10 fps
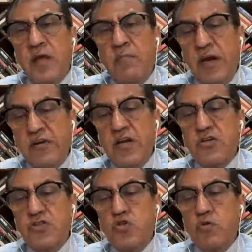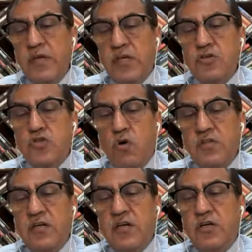military energies to making sure
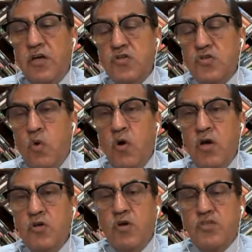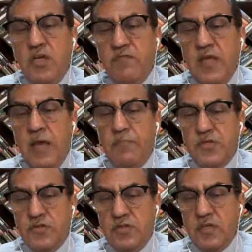that it does so to achieve the
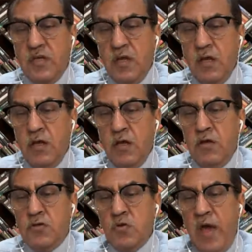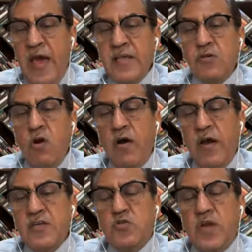ambitions. So as
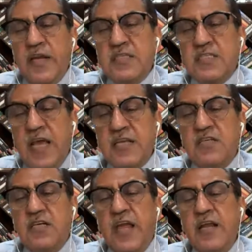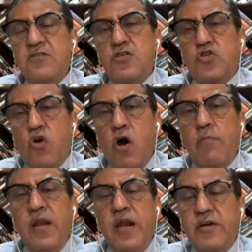long as United States retains a
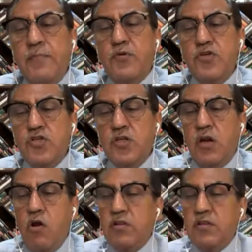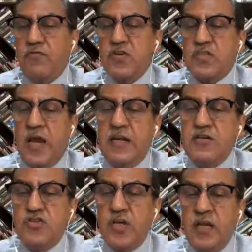strong military position along the first
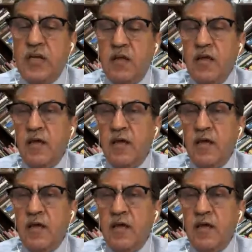island chain,